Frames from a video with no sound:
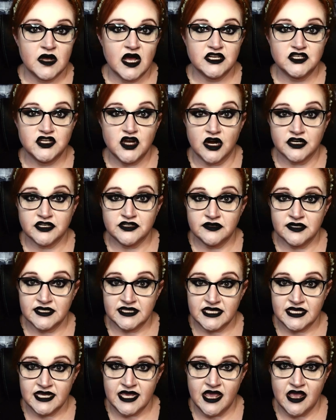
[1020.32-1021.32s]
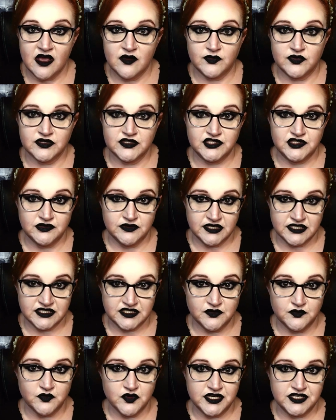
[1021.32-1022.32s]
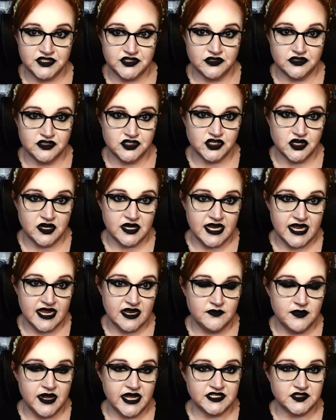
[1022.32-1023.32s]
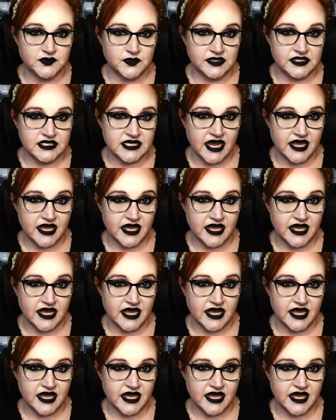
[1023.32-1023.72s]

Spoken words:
A doctor at the camp was doing some research on inmates with